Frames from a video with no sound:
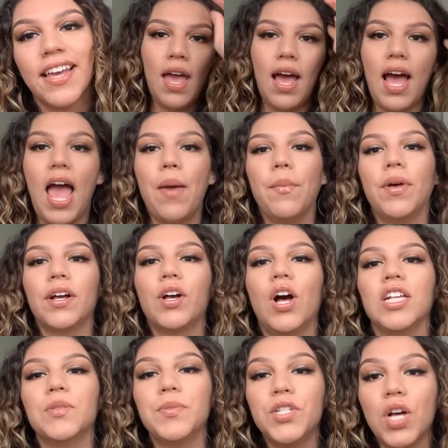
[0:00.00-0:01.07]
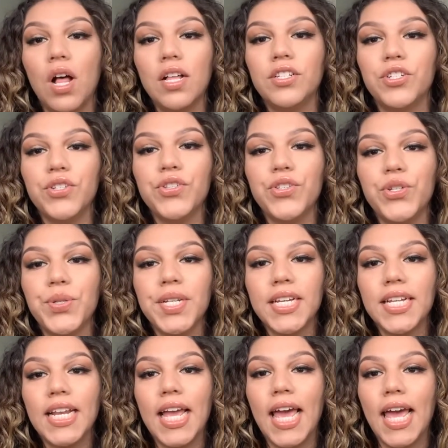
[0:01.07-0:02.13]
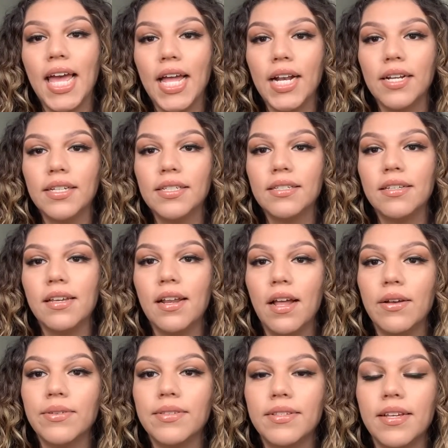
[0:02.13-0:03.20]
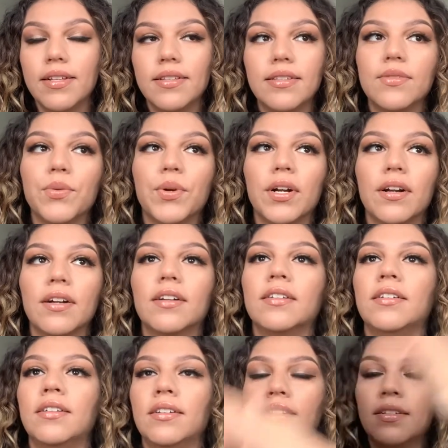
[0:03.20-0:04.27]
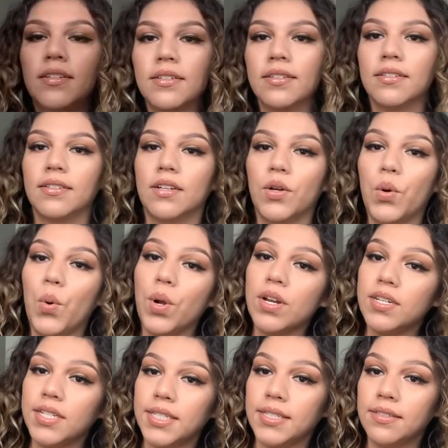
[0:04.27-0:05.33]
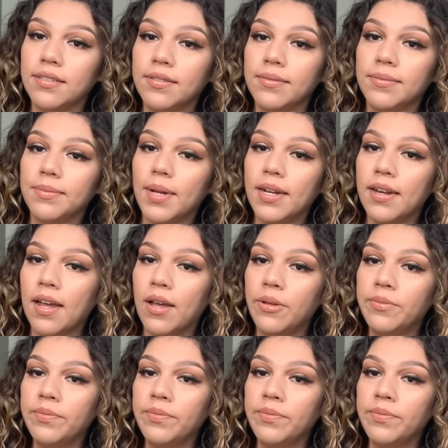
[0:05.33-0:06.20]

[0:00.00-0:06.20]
I'm a cosmetology student and since we're quarantined right now,